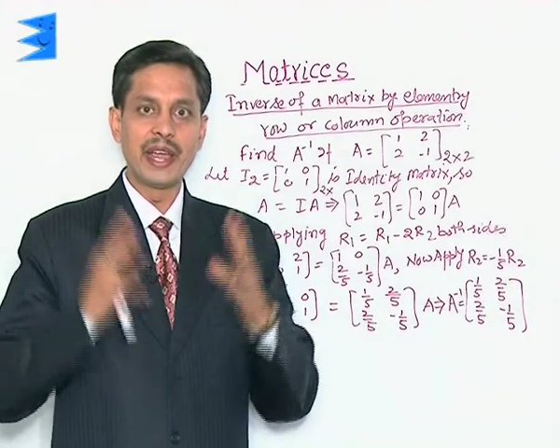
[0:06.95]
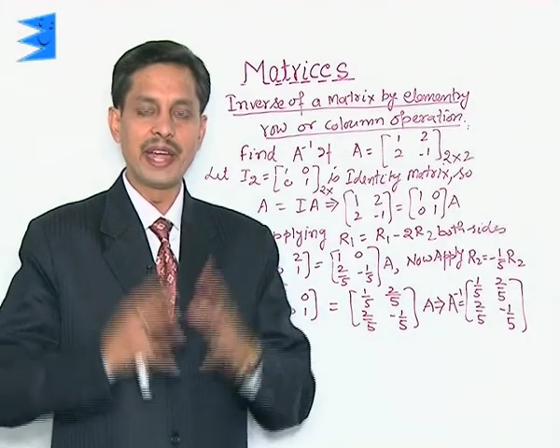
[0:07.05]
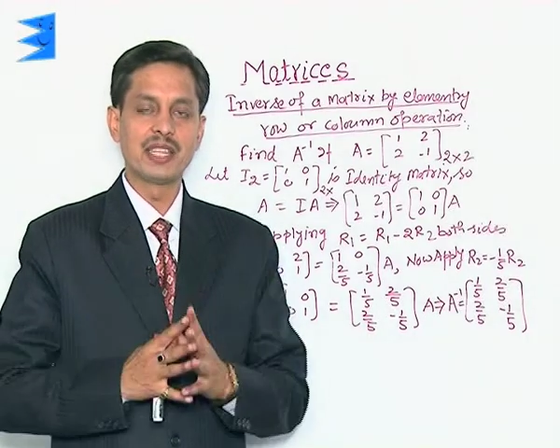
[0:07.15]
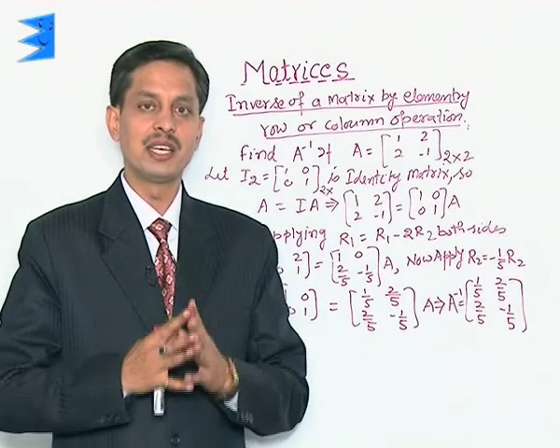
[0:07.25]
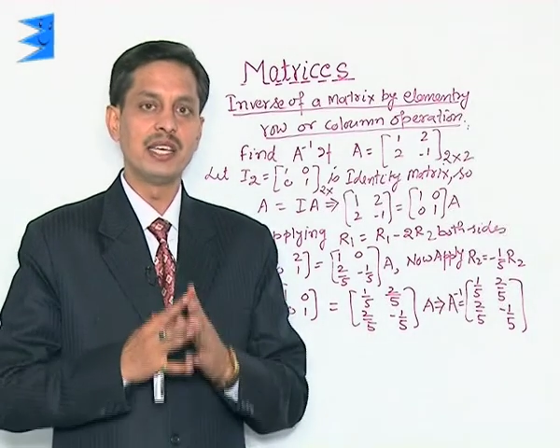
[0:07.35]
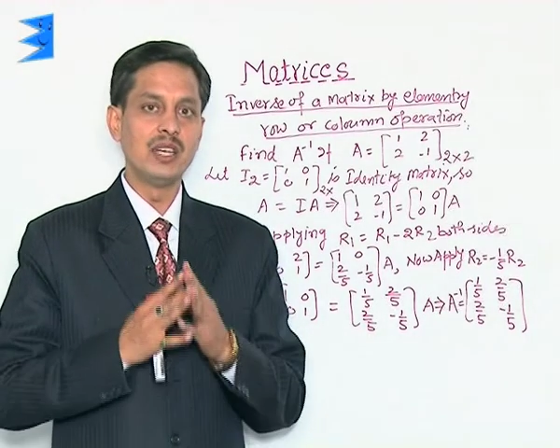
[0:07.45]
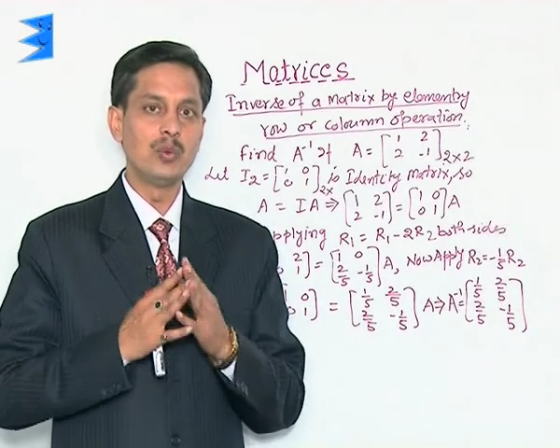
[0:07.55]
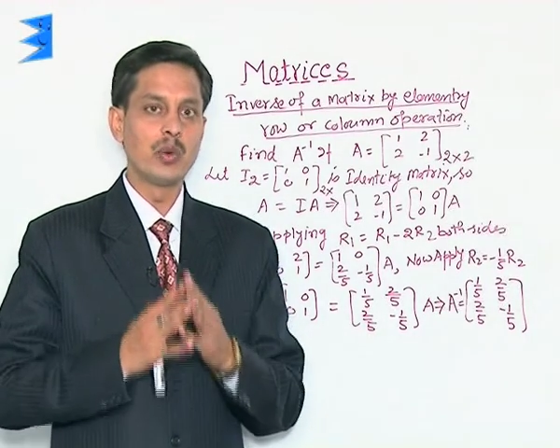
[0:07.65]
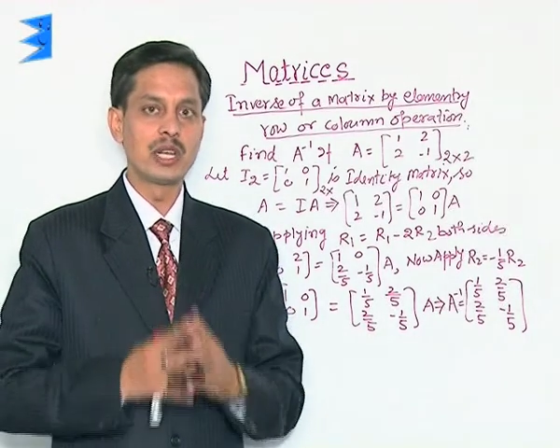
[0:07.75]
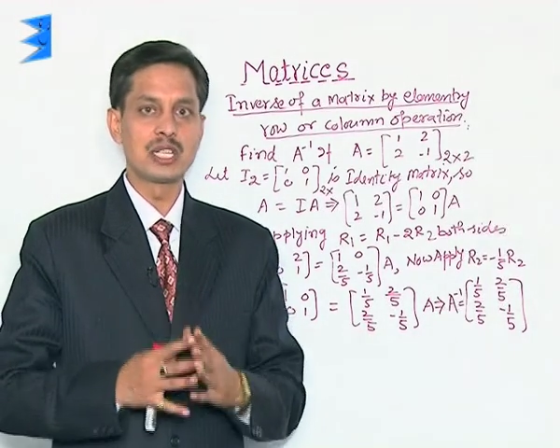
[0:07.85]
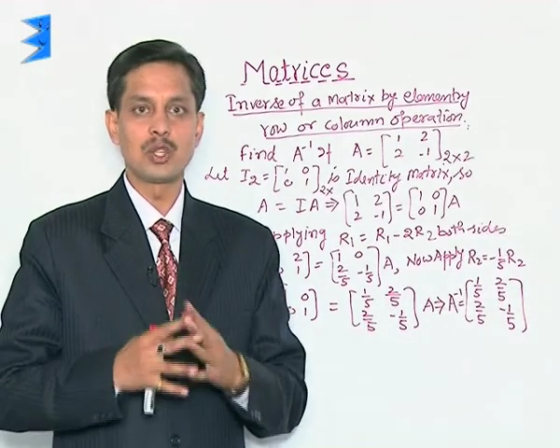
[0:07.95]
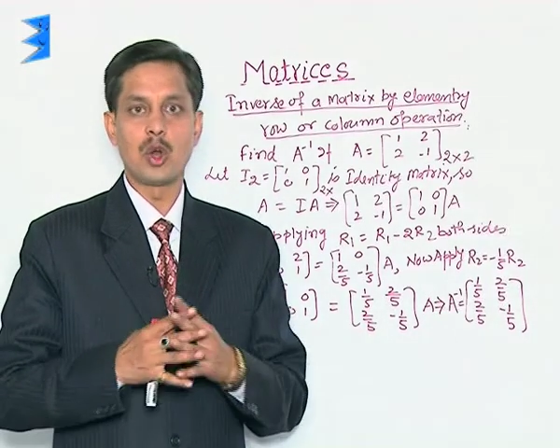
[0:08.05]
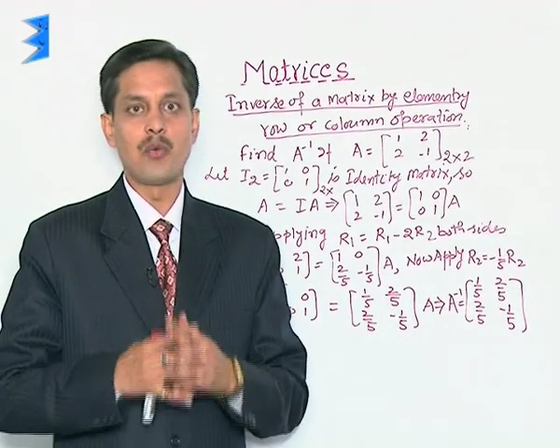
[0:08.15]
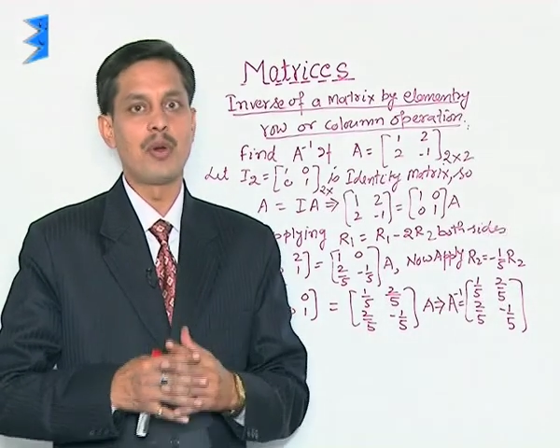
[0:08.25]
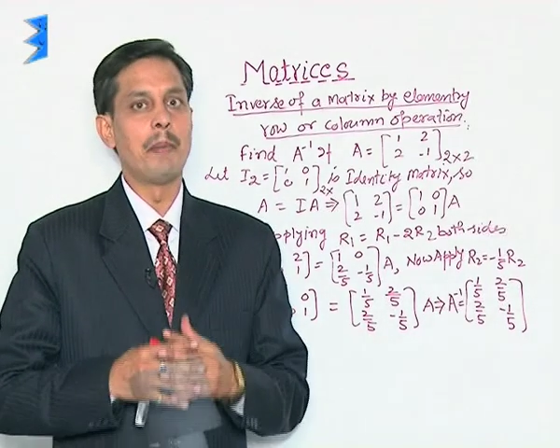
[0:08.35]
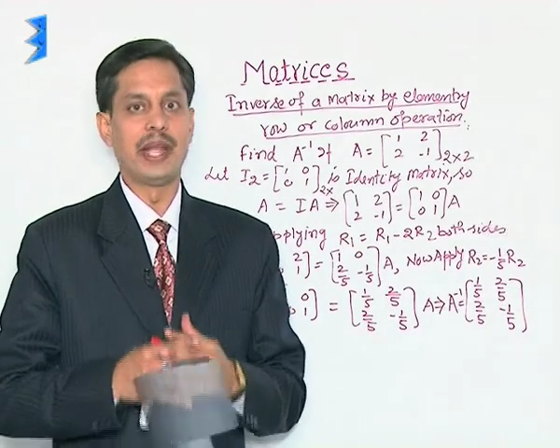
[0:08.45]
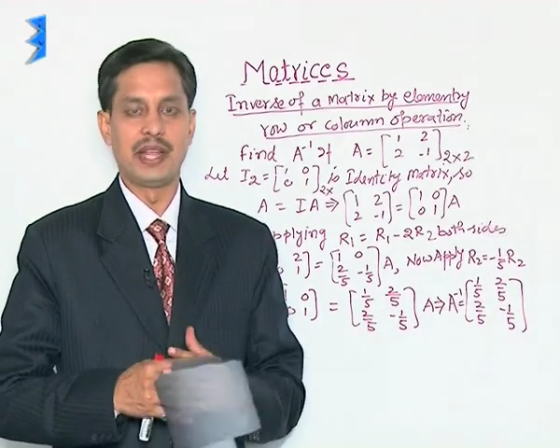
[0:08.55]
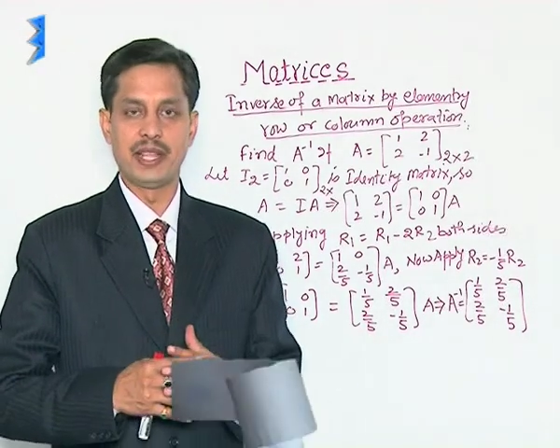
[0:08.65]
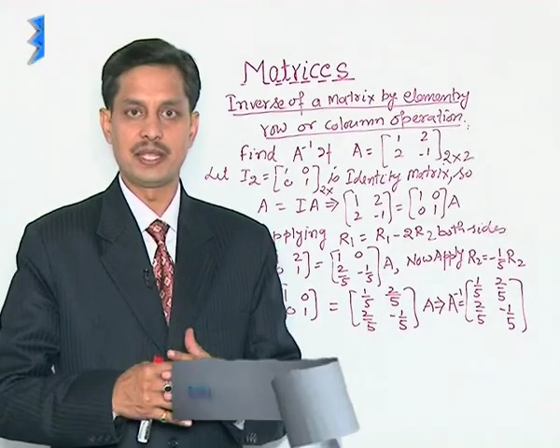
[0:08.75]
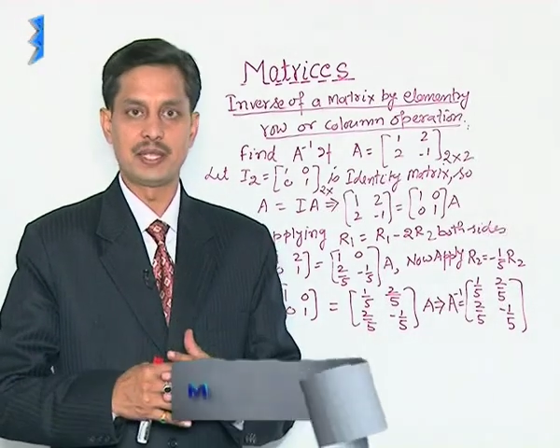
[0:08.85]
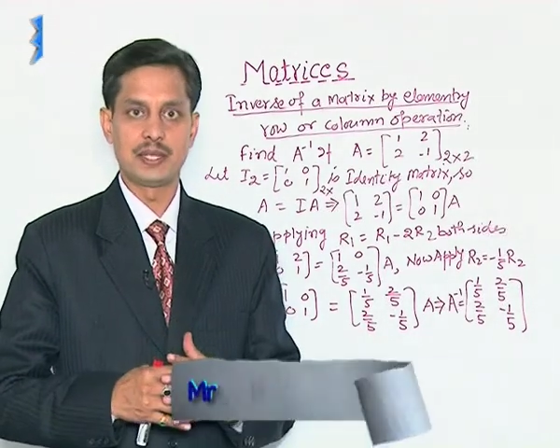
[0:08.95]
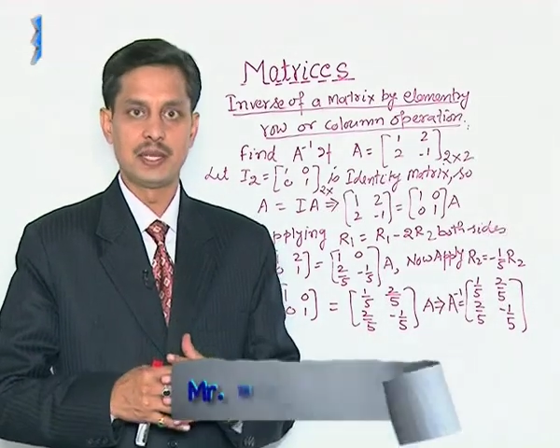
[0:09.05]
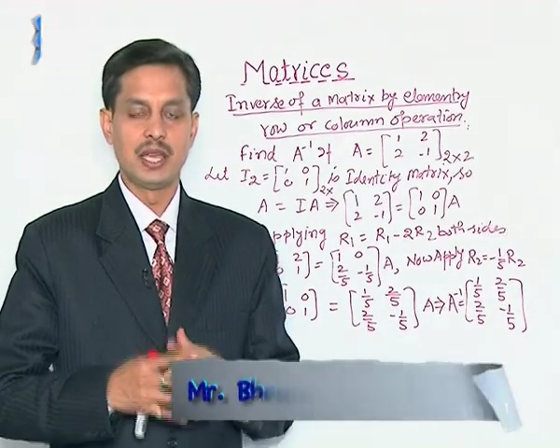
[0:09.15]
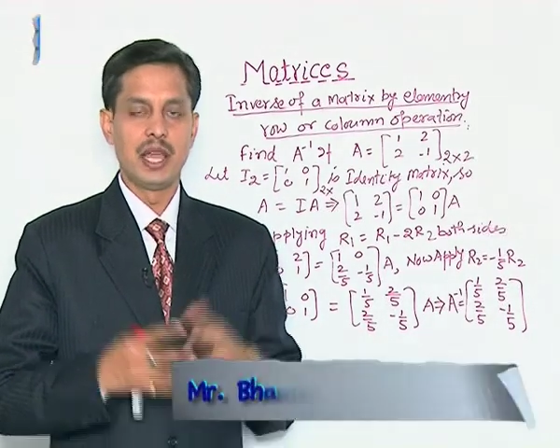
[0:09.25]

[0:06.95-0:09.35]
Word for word: get the inverse of a matrix.